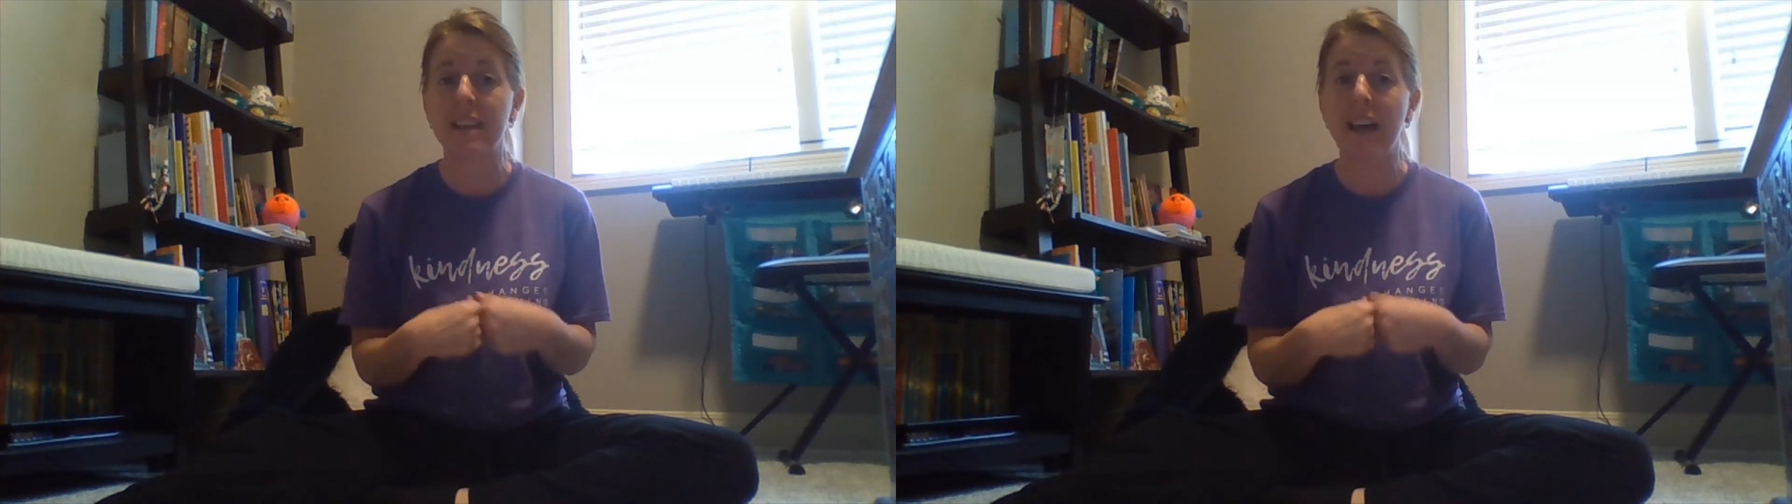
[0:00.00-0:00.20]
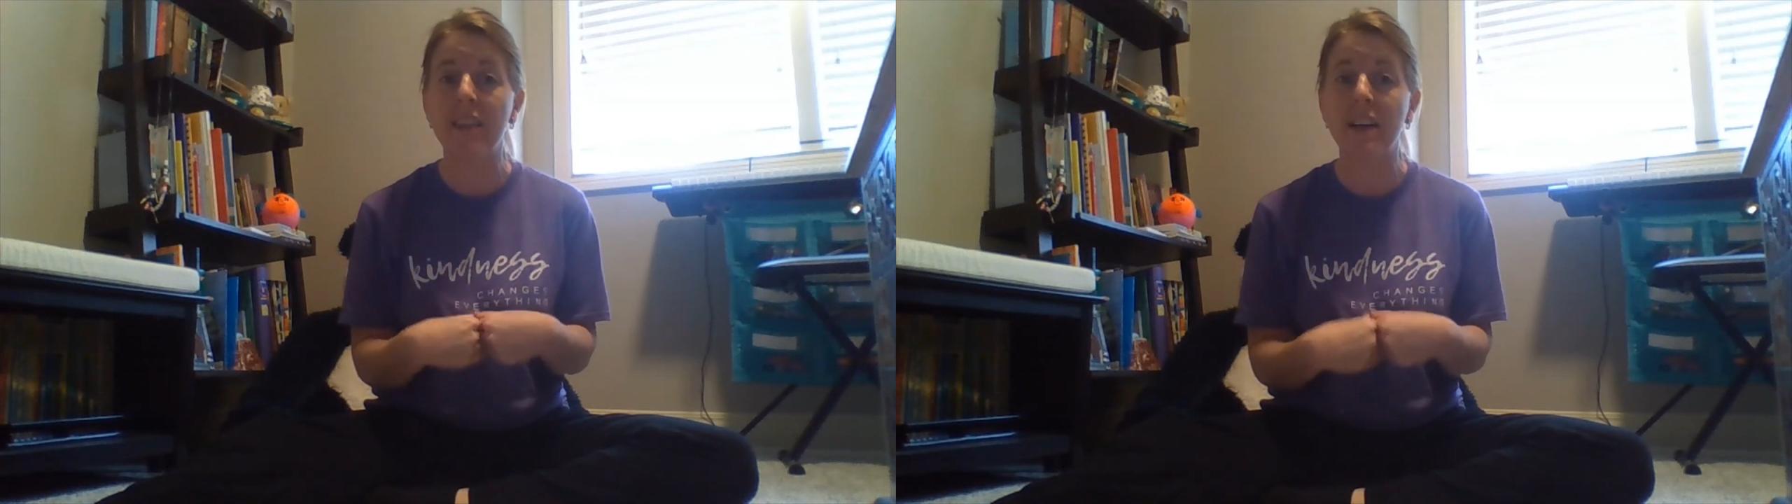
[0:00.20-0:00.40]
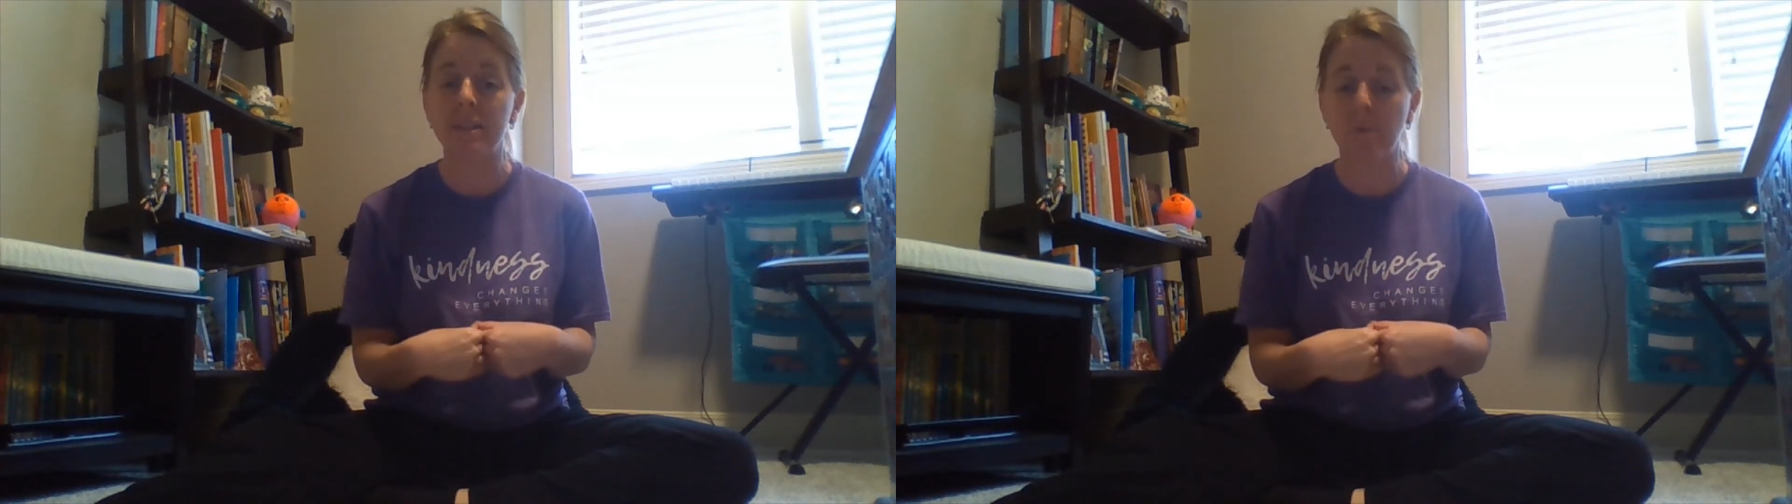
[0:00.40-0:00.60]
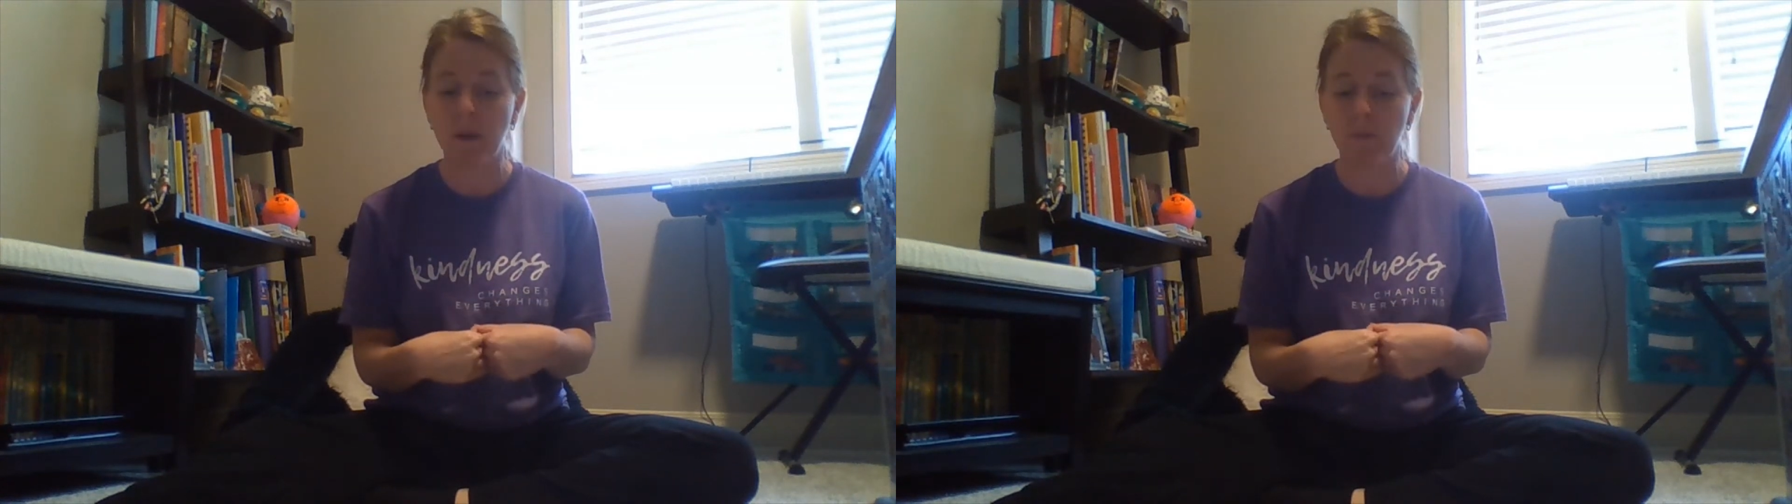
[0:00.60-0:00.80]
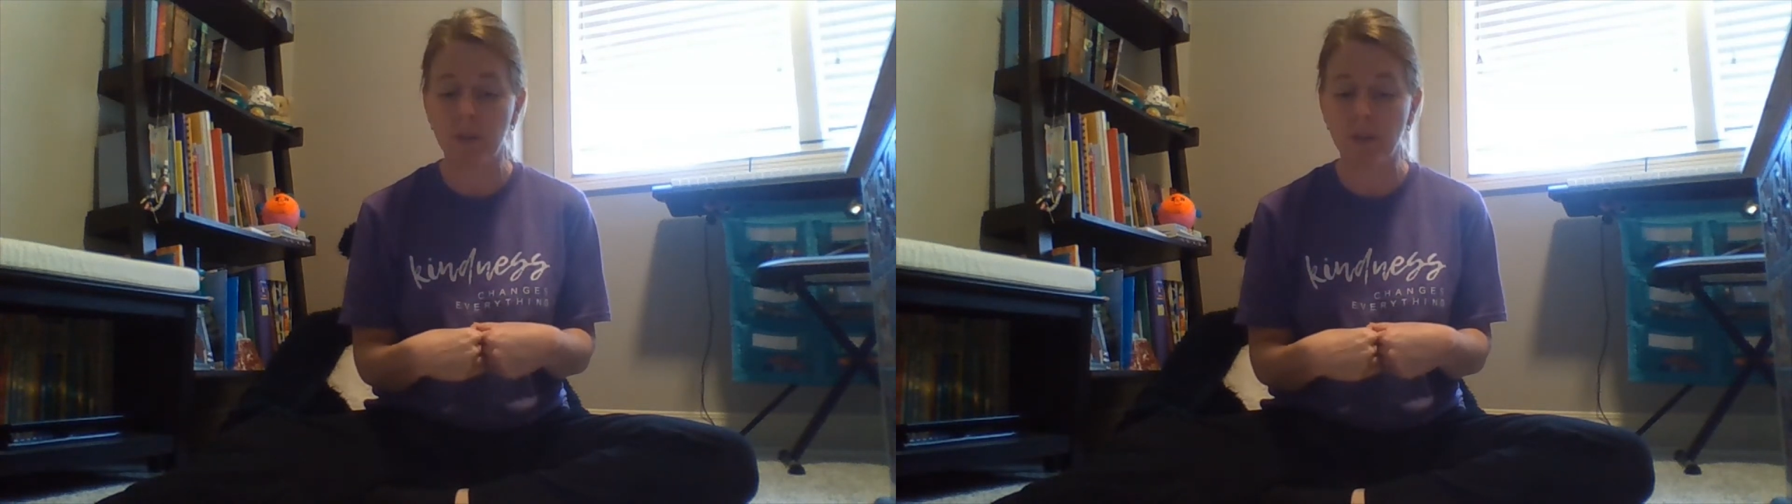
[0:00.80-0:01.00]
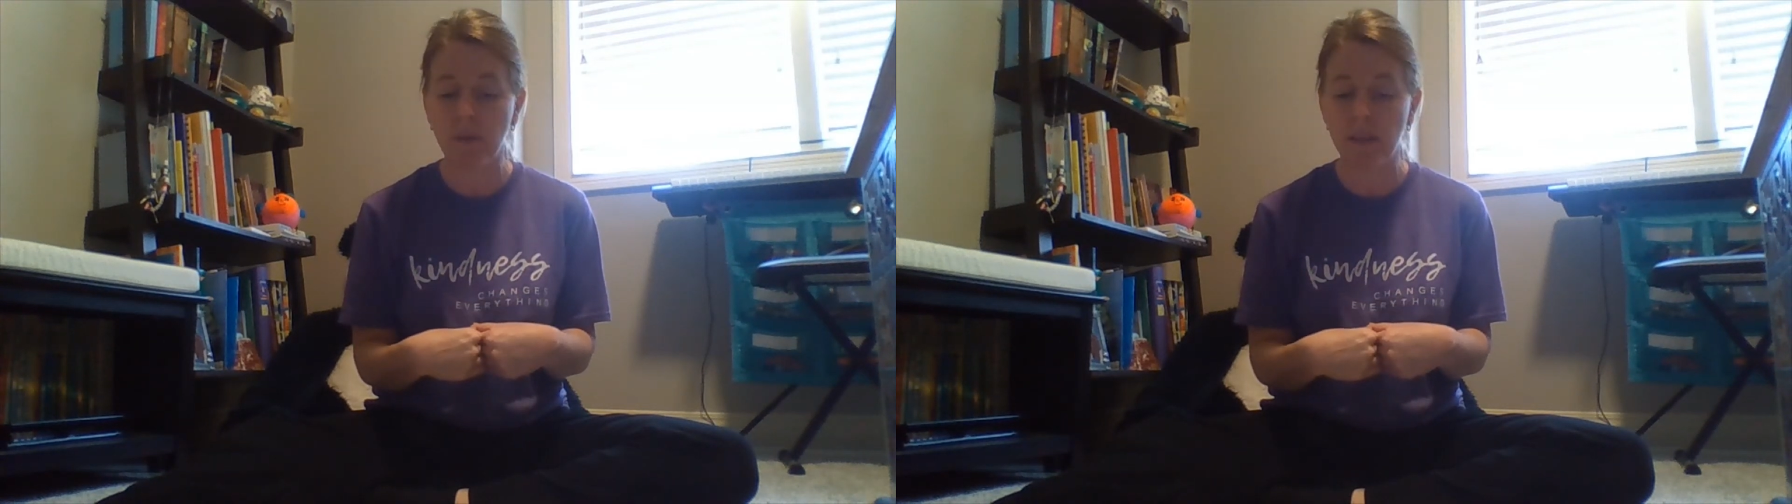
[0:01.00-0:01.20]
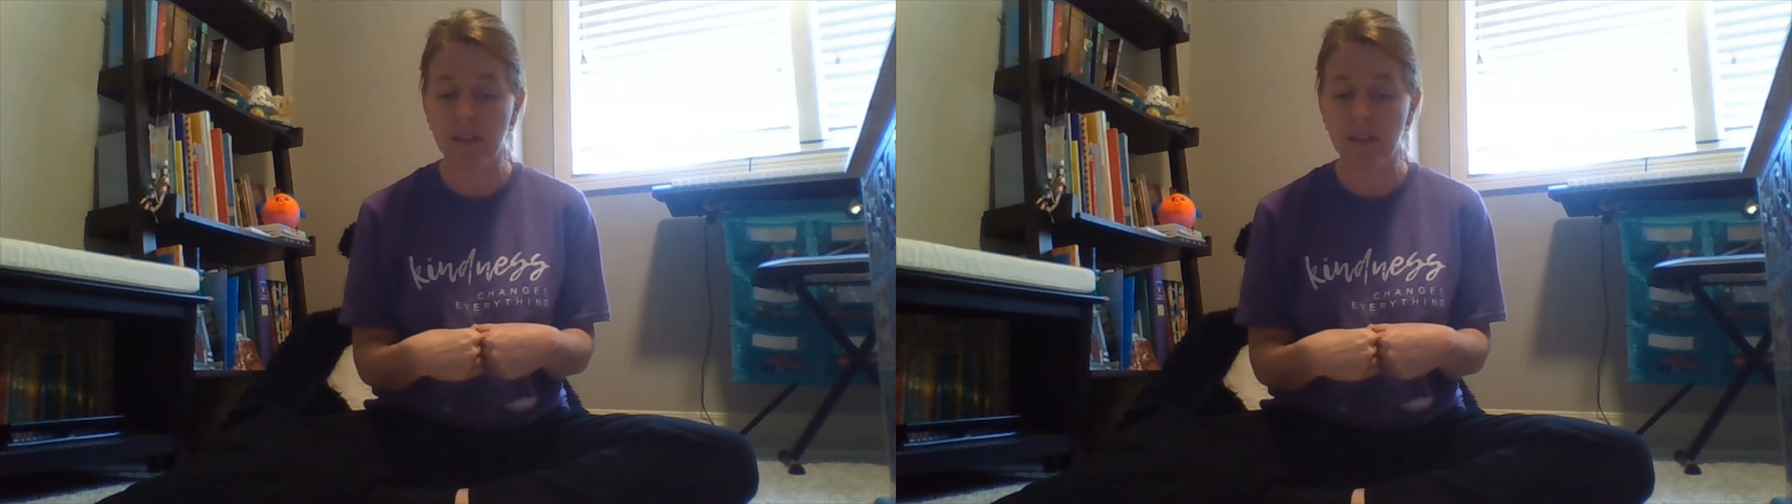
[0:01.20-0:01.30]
And that's why we're doing